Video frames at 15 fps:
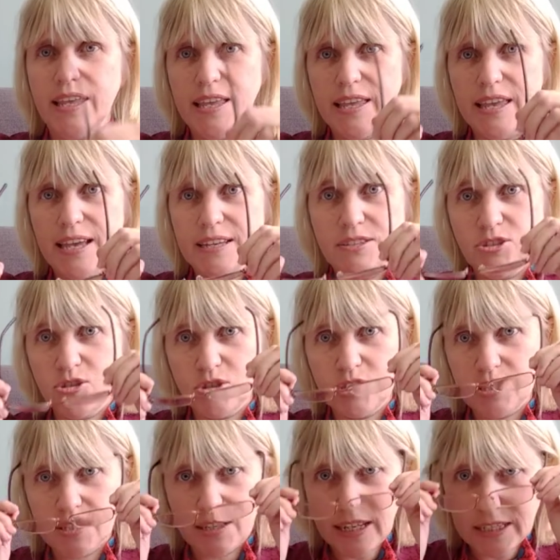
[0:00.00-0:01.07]
yes,
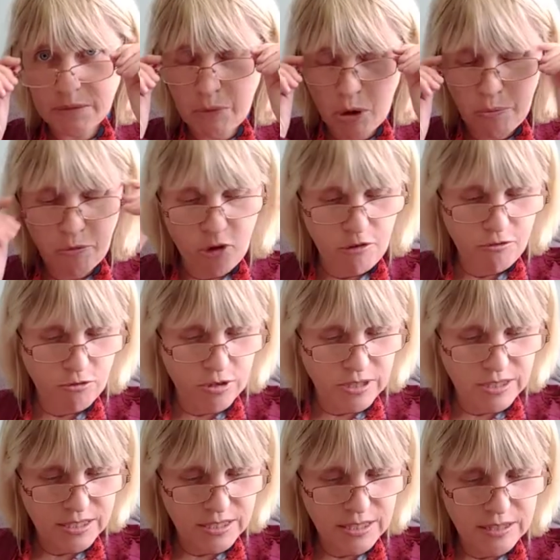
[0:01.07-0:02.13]
just that's my
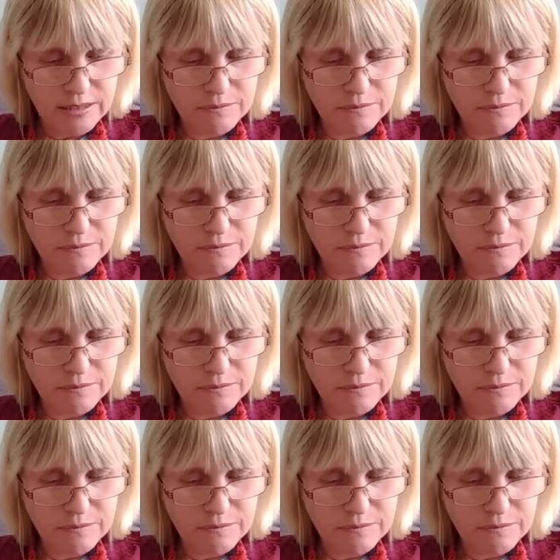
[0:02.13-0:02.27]
preference.